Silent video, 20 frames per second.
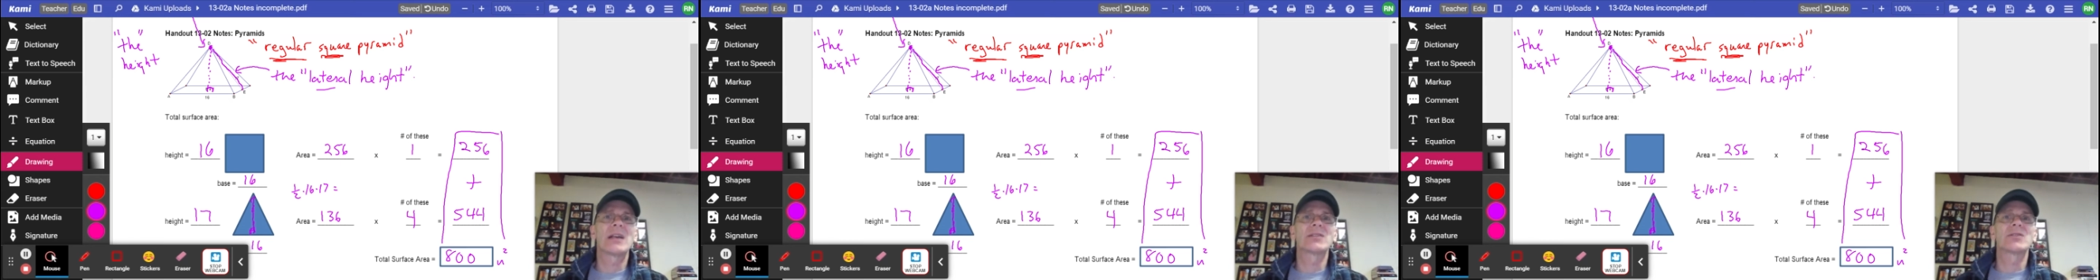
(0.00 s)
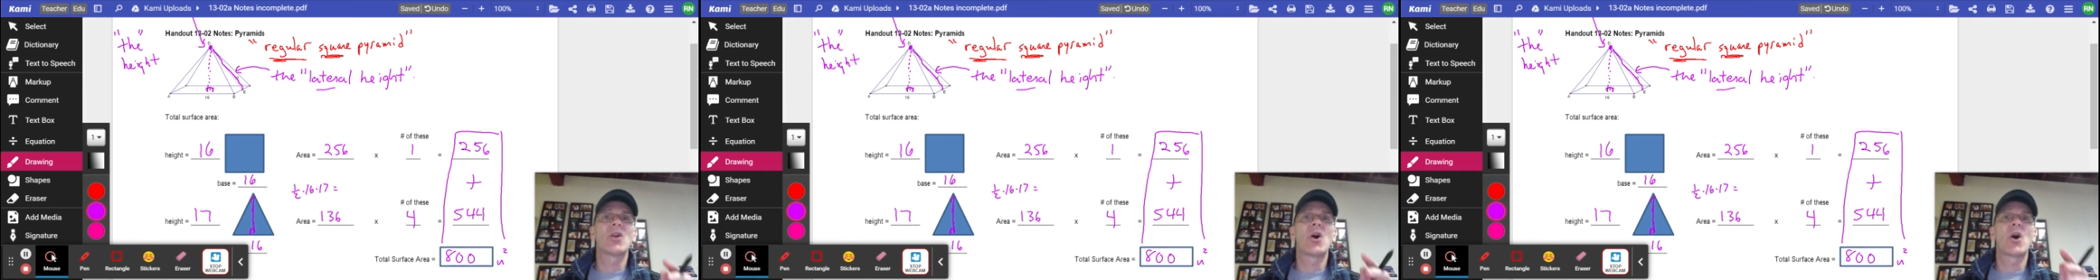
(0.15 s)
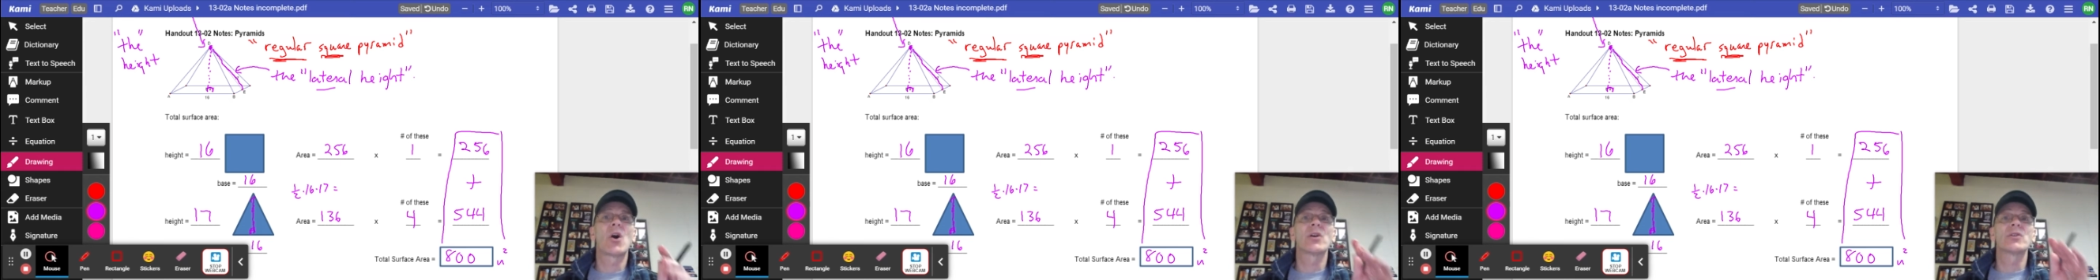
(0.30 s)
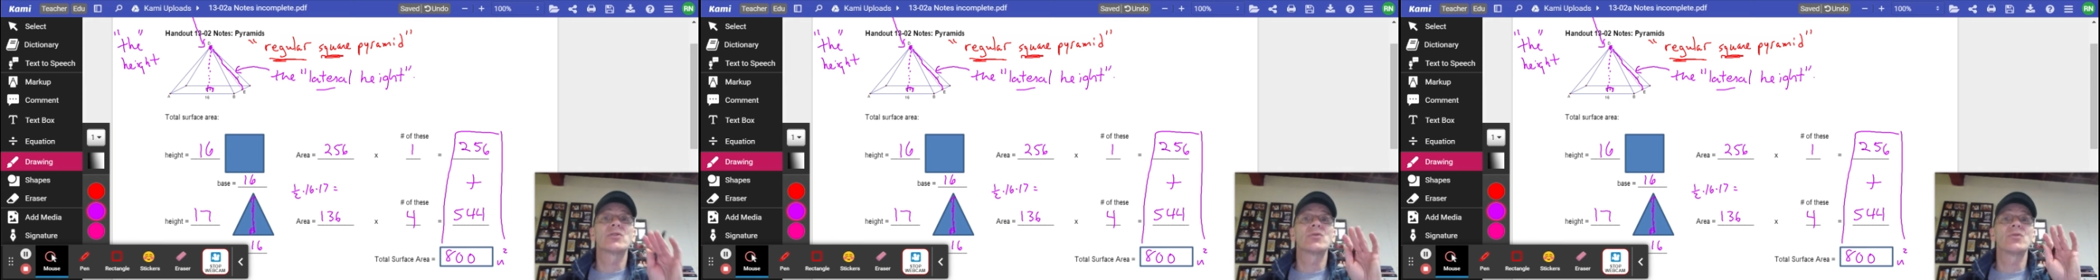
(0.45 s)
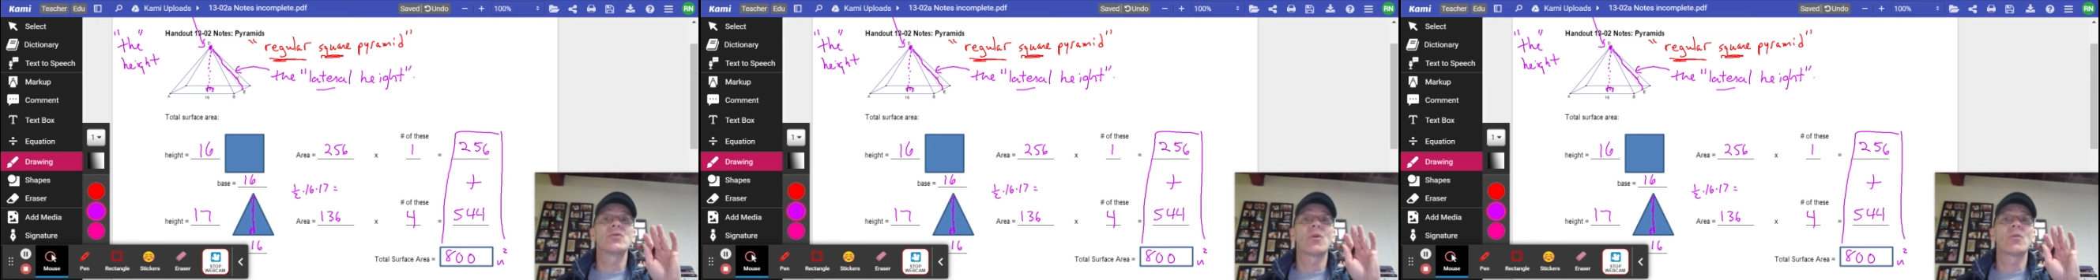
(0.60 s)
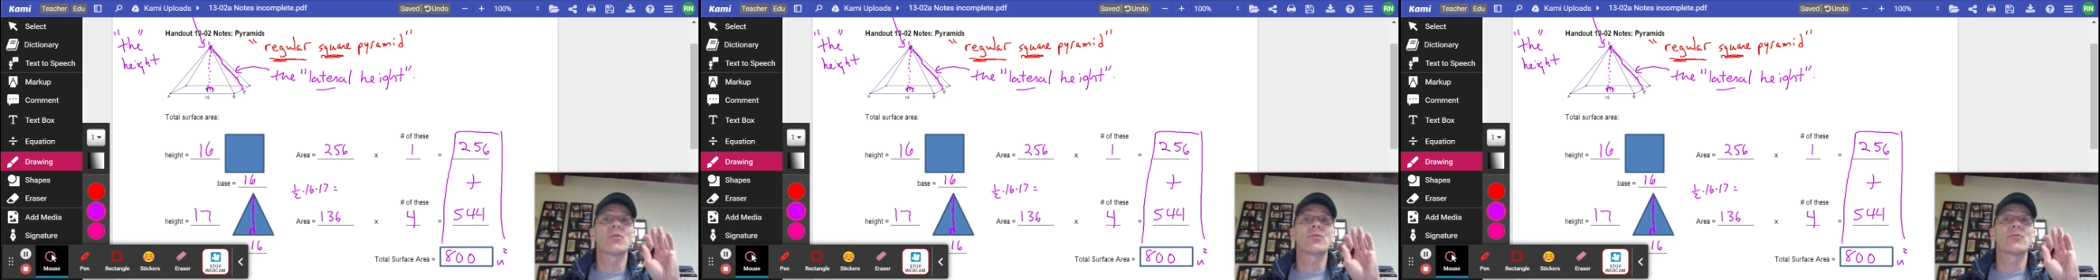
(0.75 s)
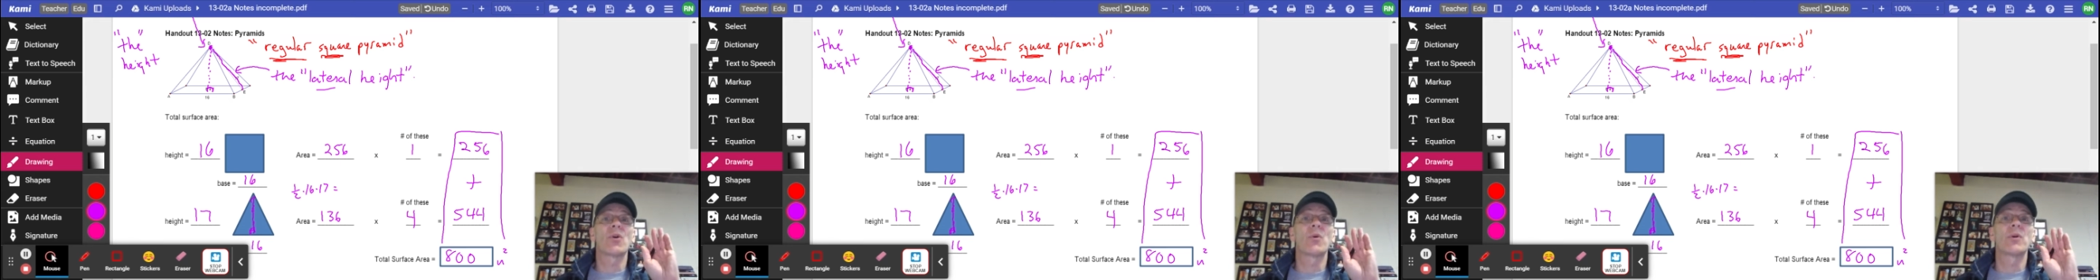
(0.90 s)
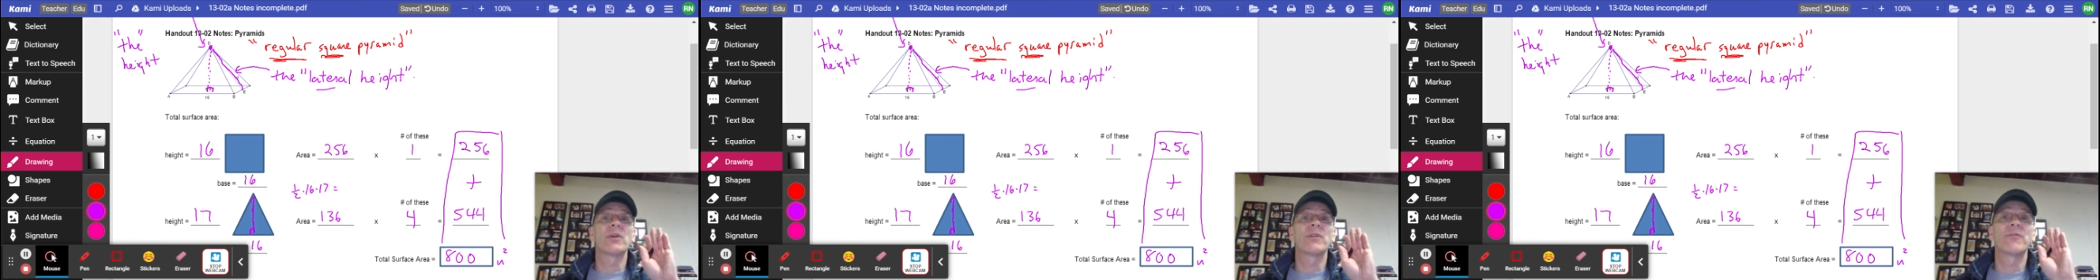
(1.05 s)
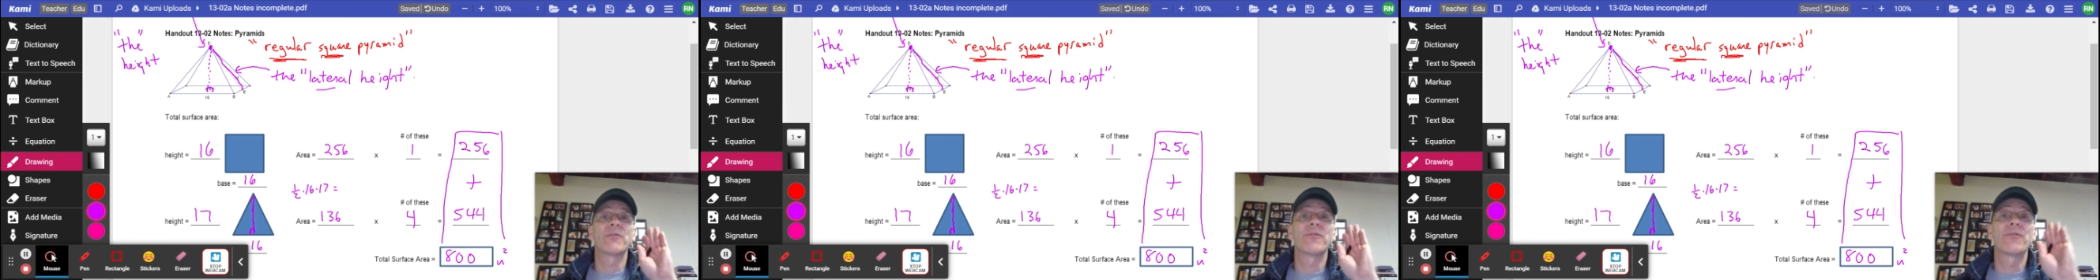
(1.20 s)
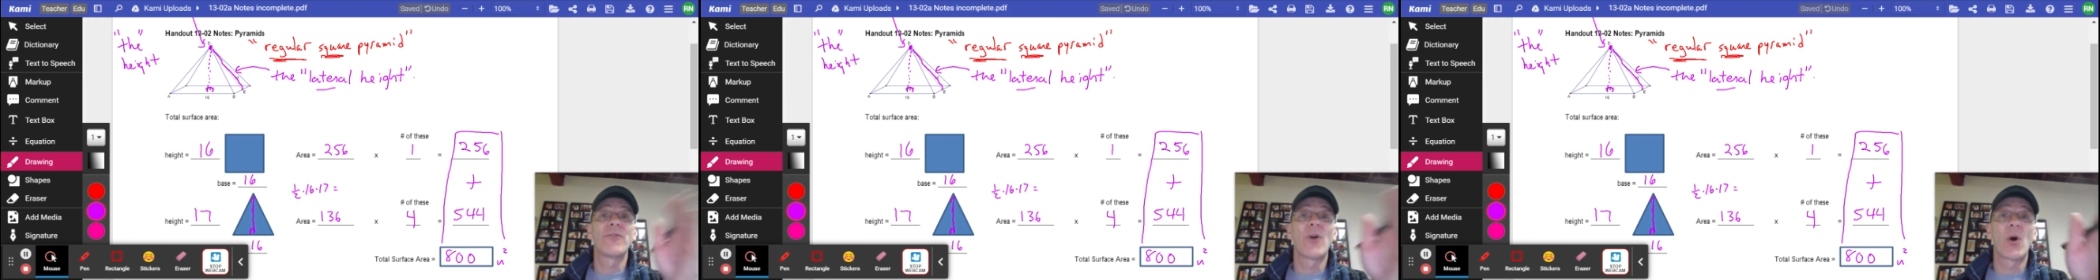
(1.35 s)
as long as you don't throw
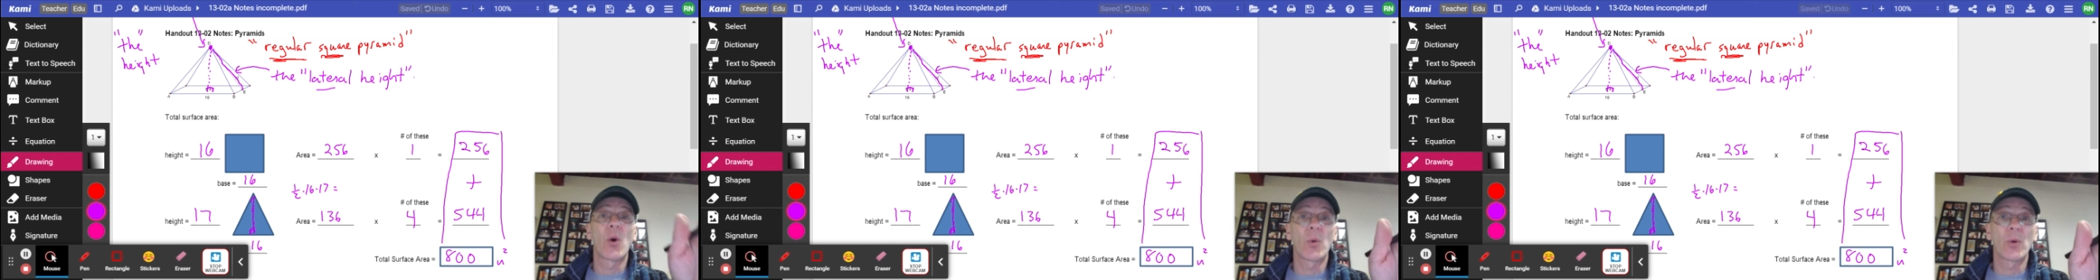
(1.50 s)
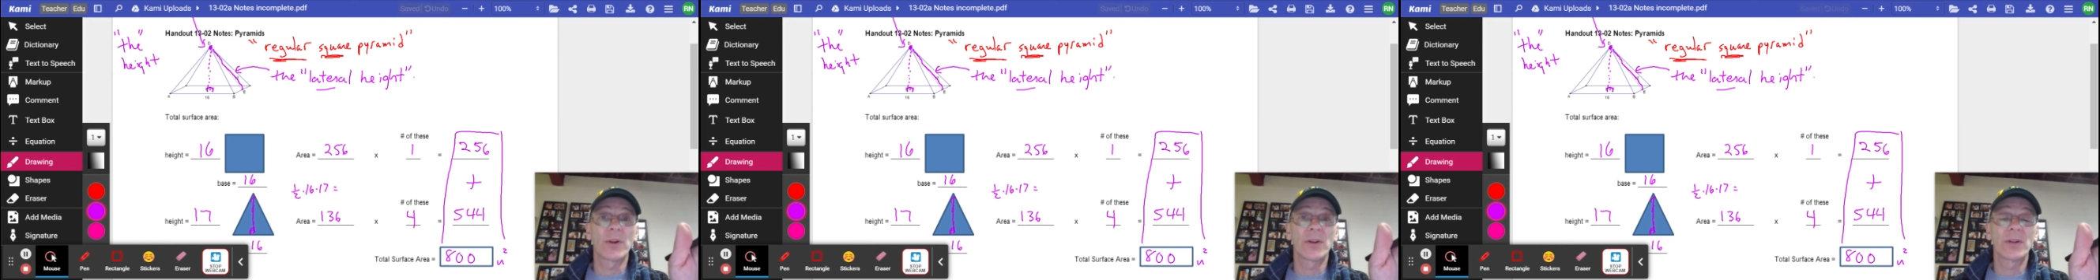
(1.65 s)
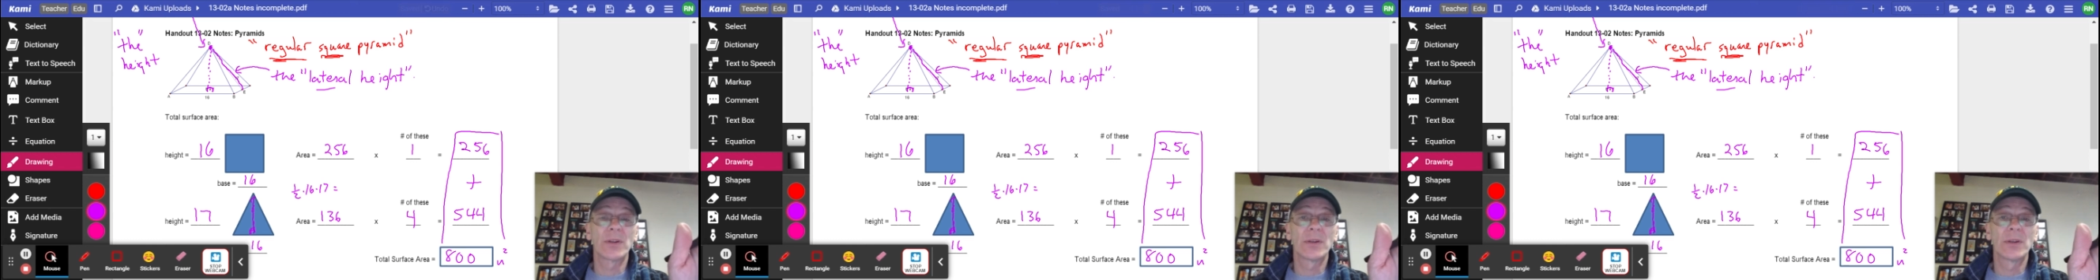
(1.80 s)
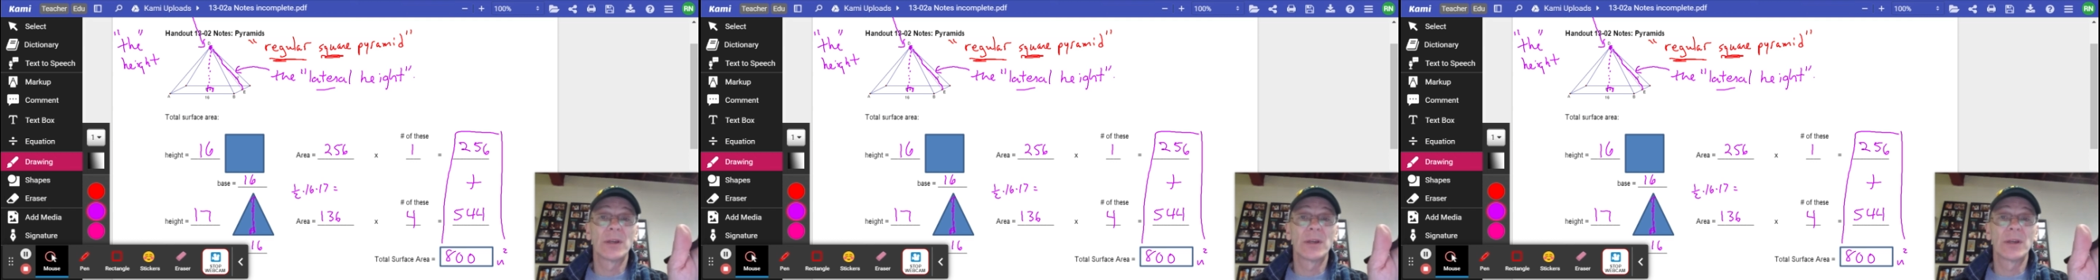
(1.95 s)
it forward.